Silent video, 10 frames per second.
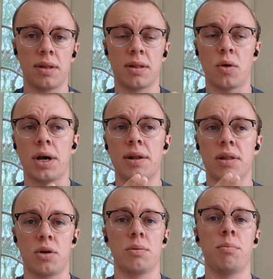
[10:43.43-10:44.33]
So at a
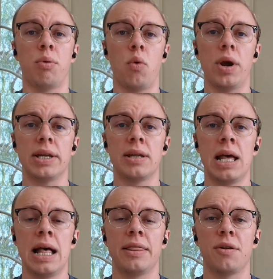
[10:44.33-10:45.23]
certain point,
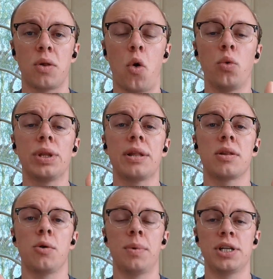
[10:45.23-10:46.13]
there's only
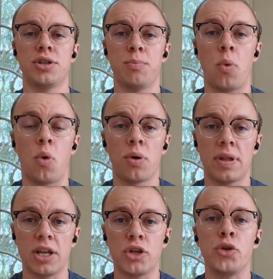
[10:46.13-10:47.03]
so much more
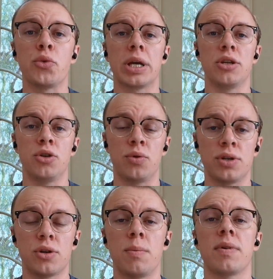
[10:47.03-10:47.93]
that you can do in
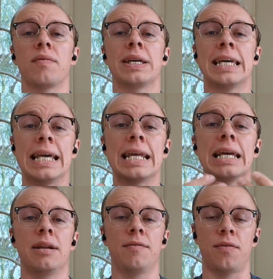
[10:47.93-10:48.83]
terms of getting
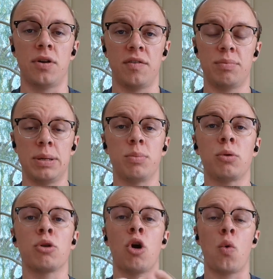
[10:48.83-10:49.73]
in front of people,
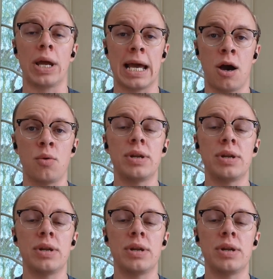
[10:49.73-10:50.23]
going out,